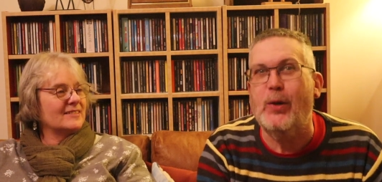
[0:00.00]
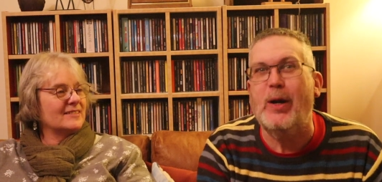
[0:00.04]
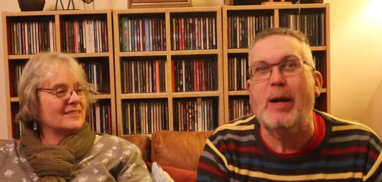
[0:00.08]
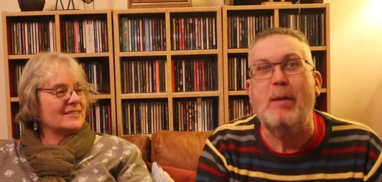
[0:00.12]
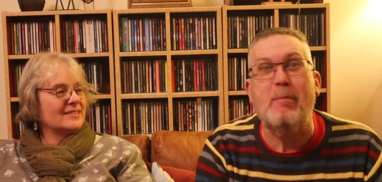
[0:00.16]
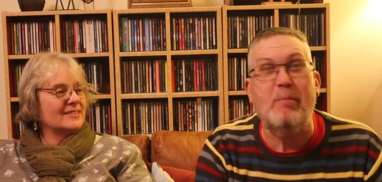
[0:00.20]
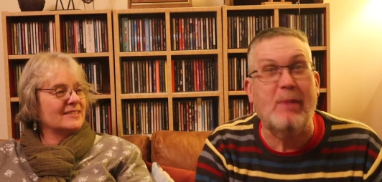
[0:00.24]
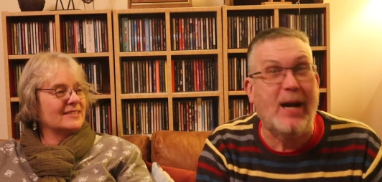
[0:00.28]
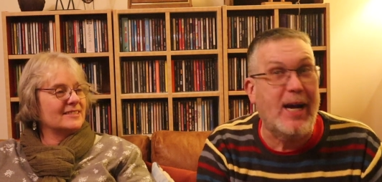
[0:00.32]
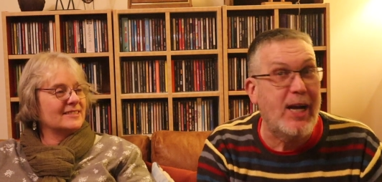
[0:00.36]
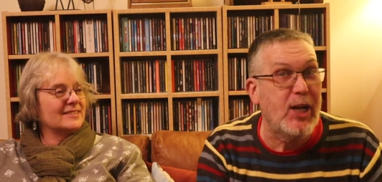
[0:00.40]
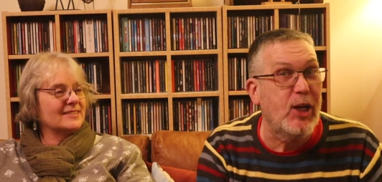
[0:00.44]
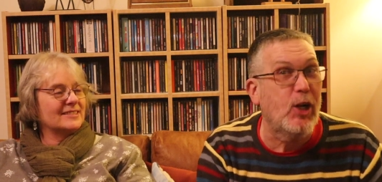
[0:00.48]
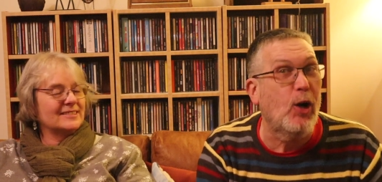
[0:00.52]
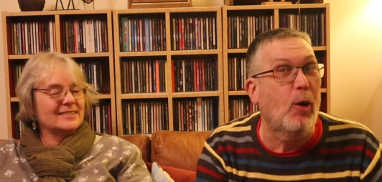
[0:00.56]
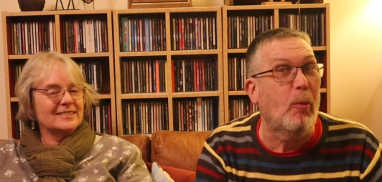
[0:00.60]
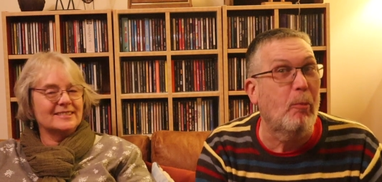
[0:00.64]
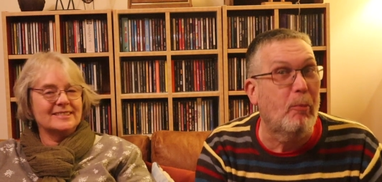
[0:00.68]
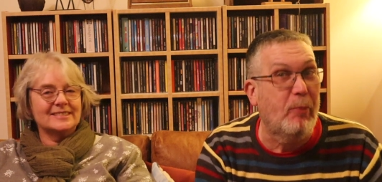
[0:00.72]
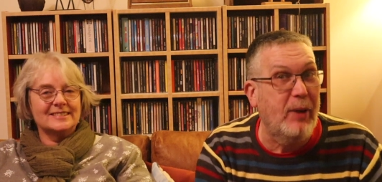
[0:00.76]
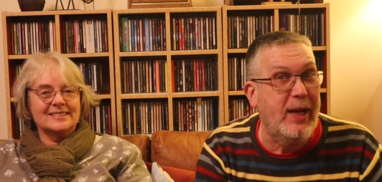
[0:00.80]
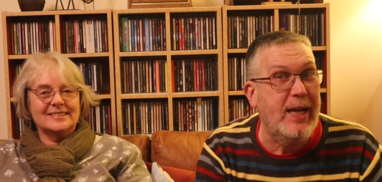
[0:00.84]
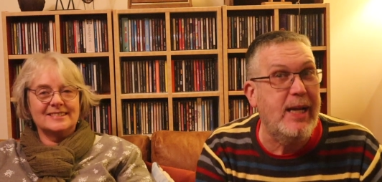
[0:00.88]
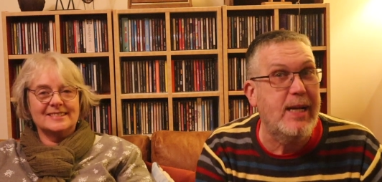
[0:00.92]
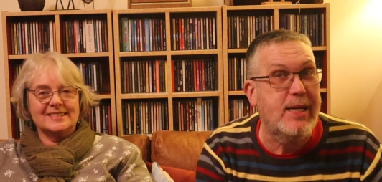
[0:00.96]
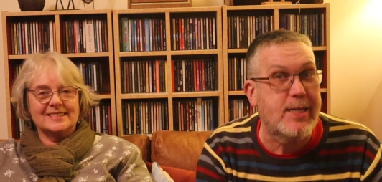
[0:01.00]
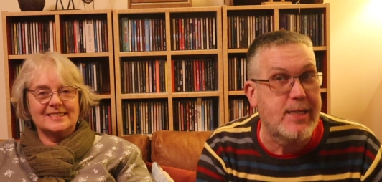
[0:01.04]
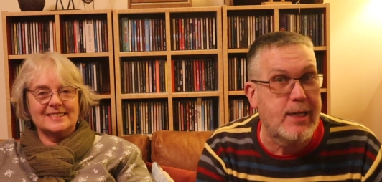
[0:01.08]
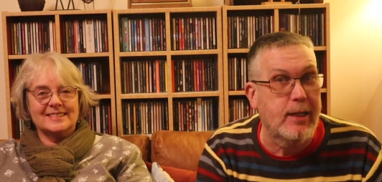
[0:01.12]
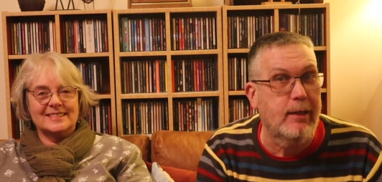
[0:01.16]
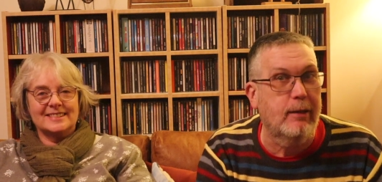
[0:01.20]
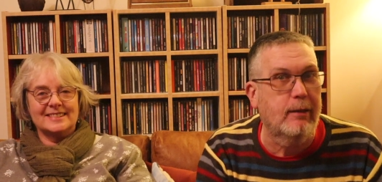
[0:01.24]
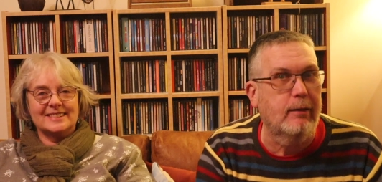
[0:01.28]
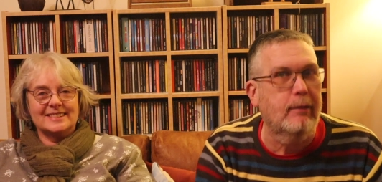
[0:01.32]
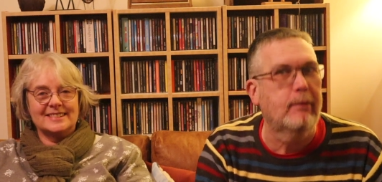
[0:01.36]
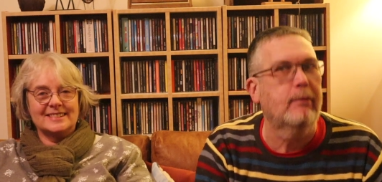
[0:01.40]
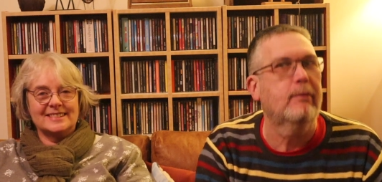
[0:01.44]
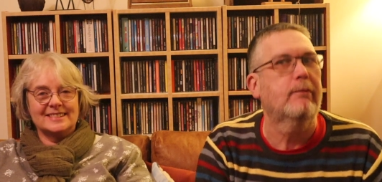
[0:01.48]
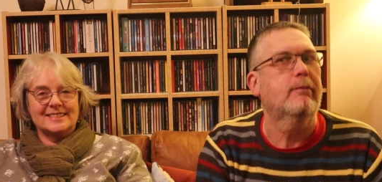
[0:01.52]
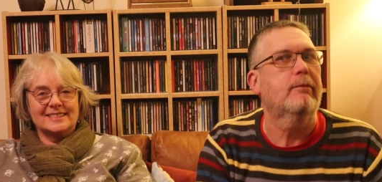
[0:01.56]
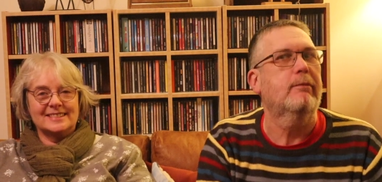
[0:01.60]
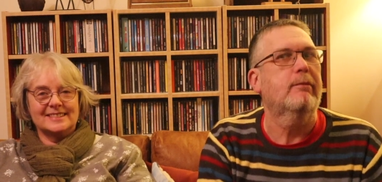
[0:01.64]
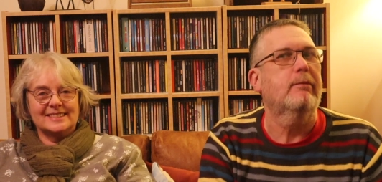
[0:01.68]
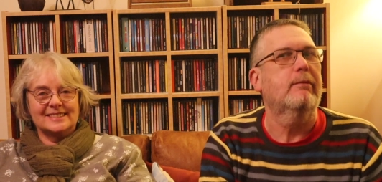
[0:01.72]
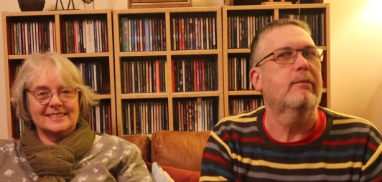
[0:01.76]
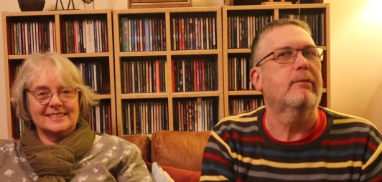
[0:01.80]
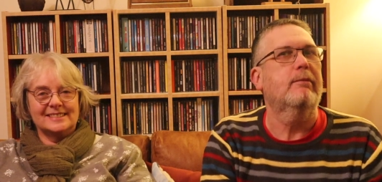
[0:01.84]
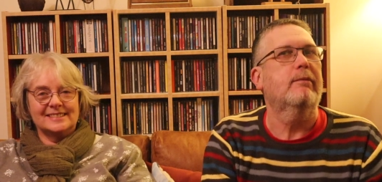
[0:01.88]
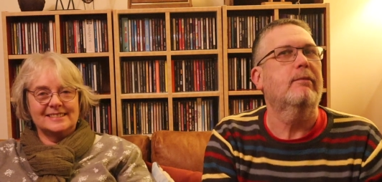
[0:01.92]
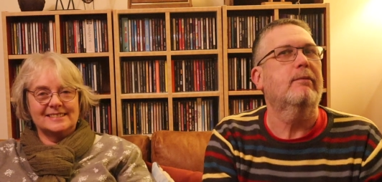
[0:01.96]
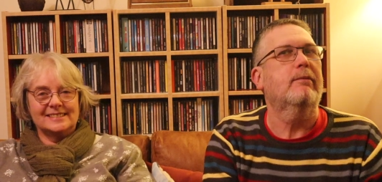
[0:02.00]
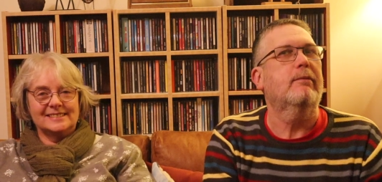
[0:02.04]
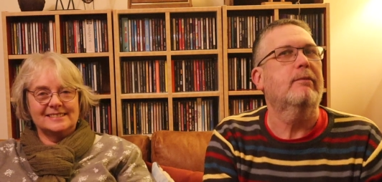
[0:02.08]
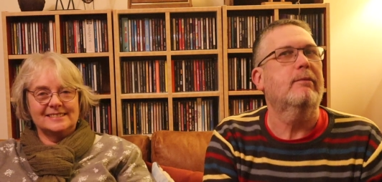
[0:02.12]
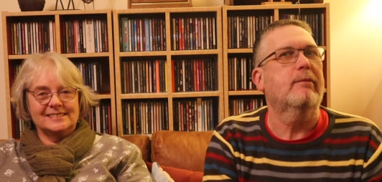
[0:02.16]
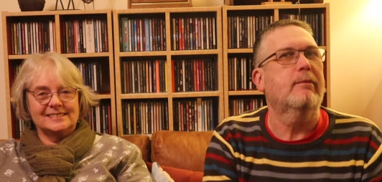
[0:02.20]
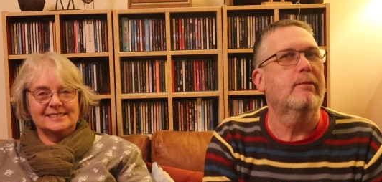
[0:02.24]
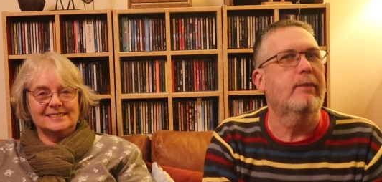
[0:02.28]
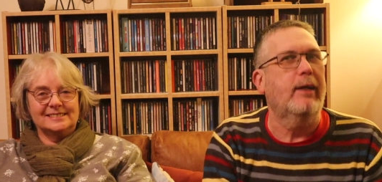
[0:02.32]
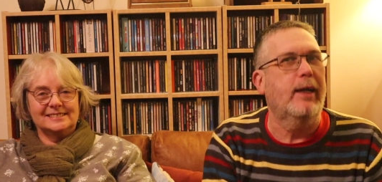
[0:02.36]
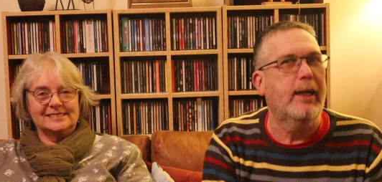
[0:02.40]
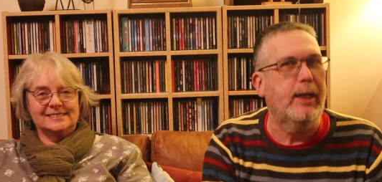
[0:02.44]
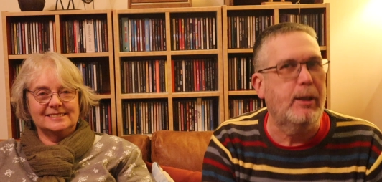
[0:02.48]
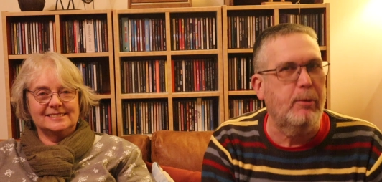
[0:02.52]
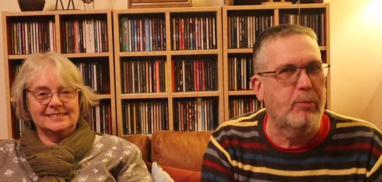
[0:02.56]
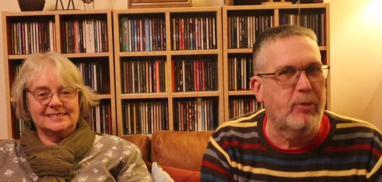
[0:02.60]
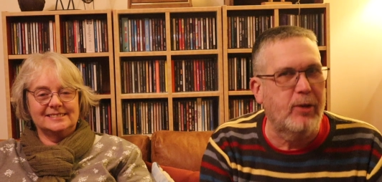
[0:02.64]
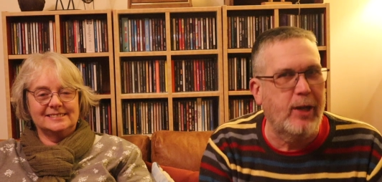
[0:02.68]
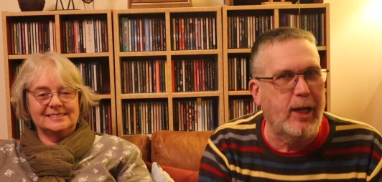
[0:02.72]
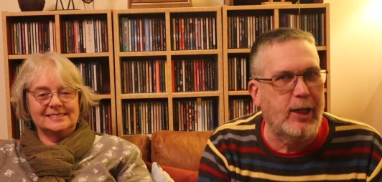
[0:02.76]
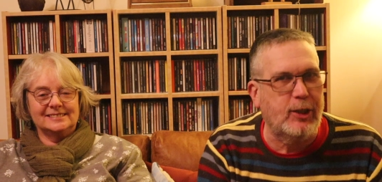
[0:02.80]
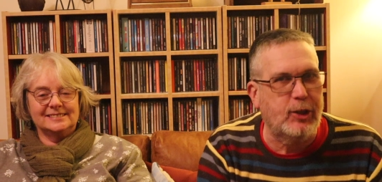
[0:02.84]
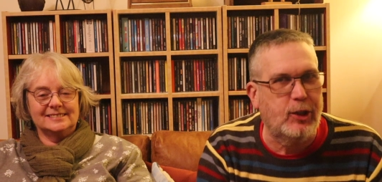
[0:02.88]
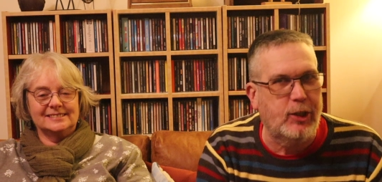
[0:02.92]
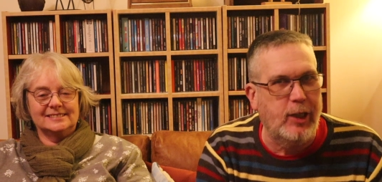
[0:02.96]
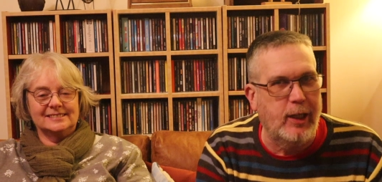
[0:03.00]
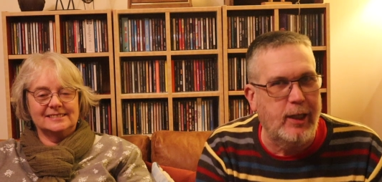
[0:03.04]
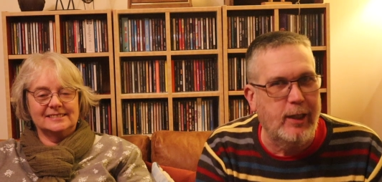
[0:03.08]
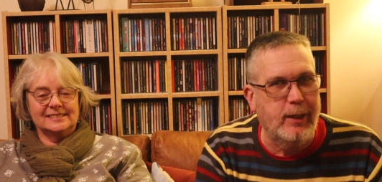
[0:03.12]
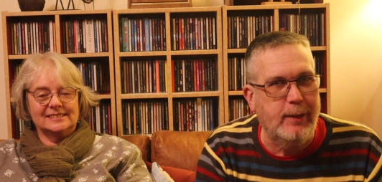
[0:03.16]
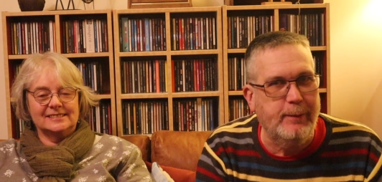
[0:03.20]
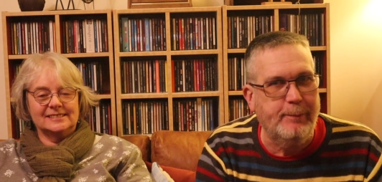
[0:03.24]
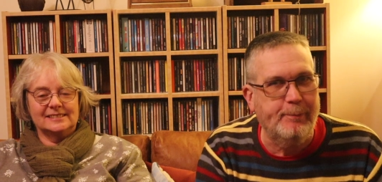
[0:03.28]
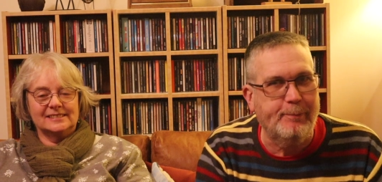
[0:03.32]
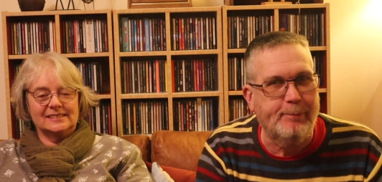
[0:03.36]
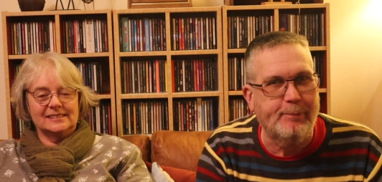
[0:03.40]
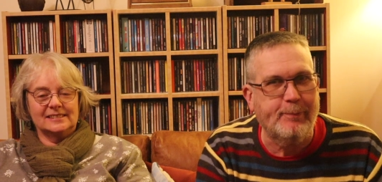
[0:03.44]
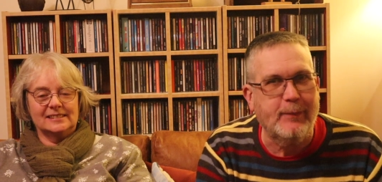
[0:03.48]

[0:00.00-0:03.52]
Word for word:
Speaker 1: It might not be till Edinburgh next year.